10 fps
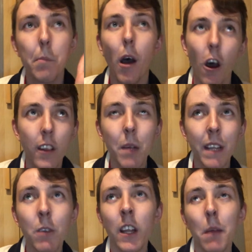
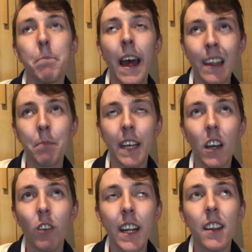Possibly one of the best meet
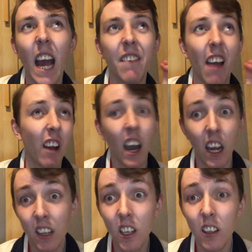and greets I've ever
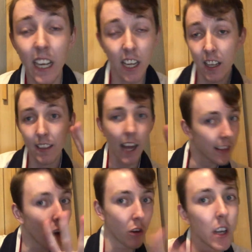had. Like,
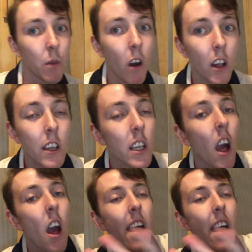that's how good it was.